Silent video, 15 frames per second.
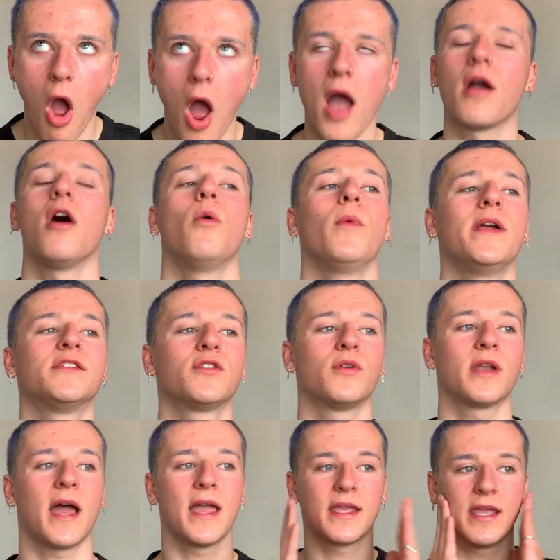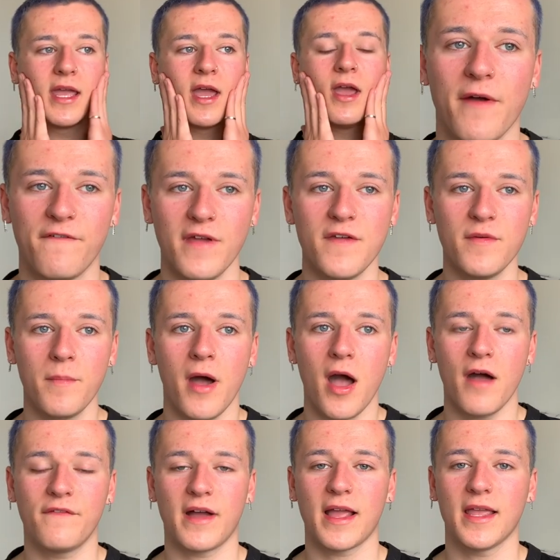I can't wait to go to Ikea. My favorite part
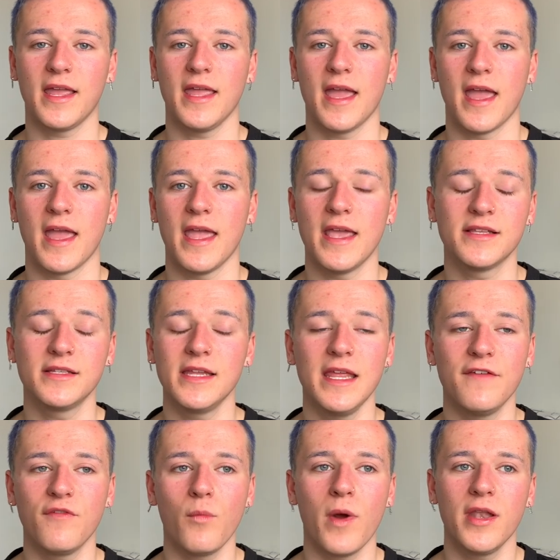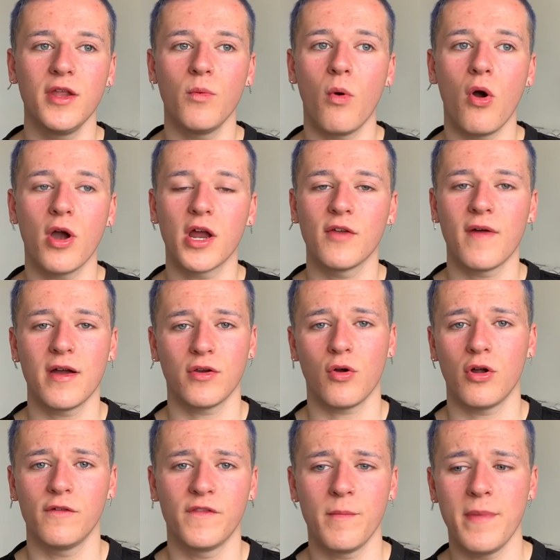of Ikea isn't even when you're walking around
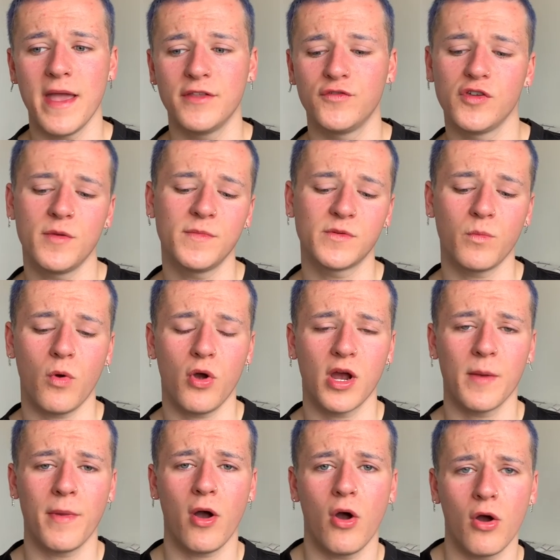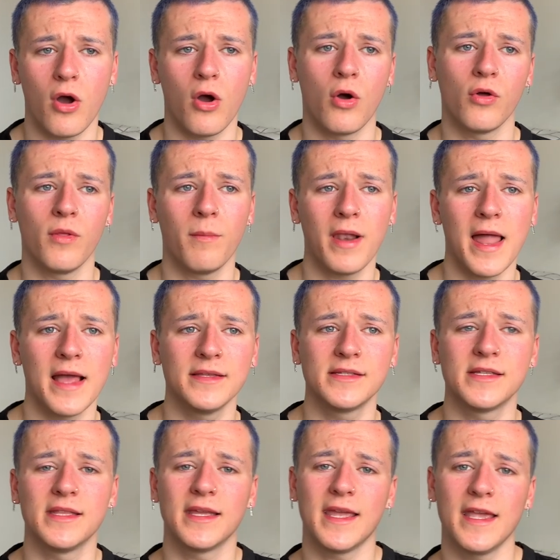all of the bedrooms and walking about all the
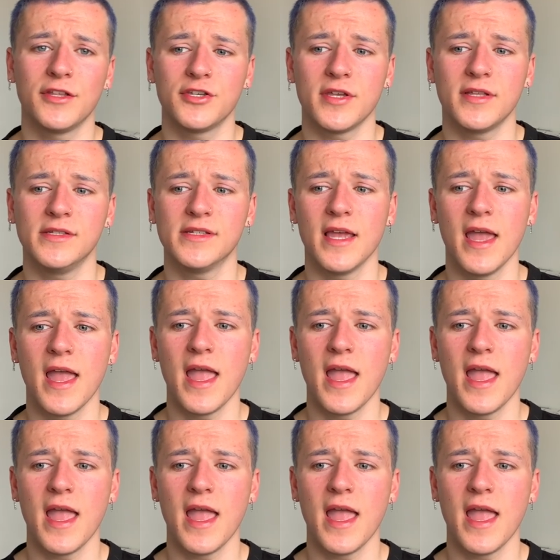plants and the kitchens.